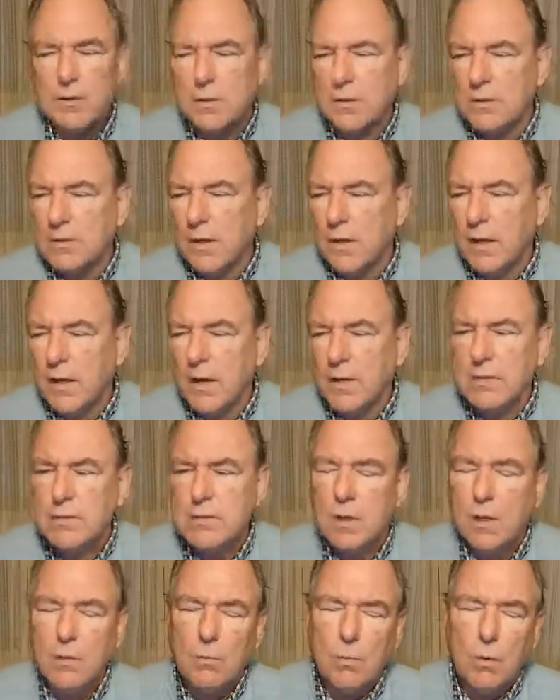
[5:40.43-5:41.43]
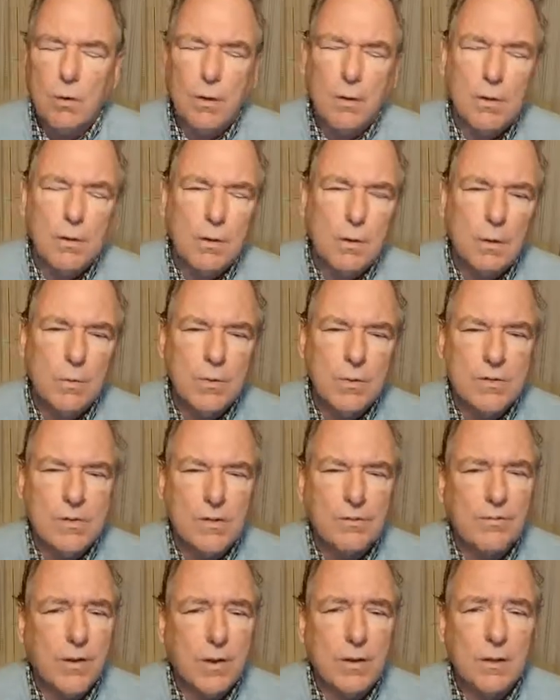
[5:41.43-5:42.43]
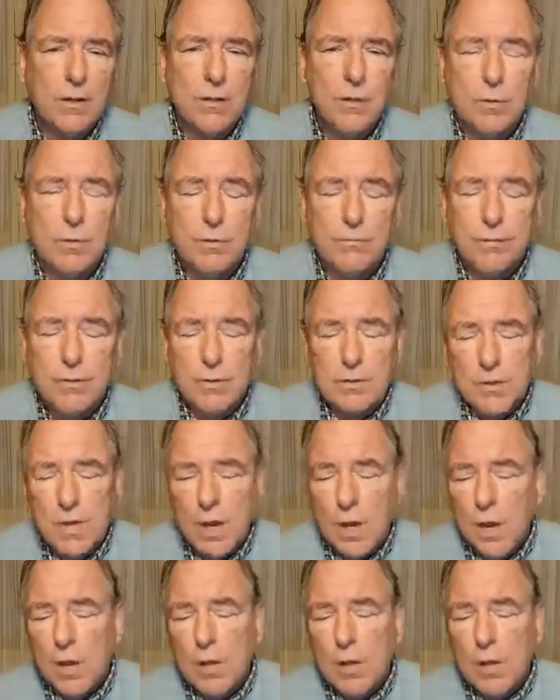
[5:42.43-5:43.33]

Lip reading: Just like Einstein wanted to know, is it a friendly universe?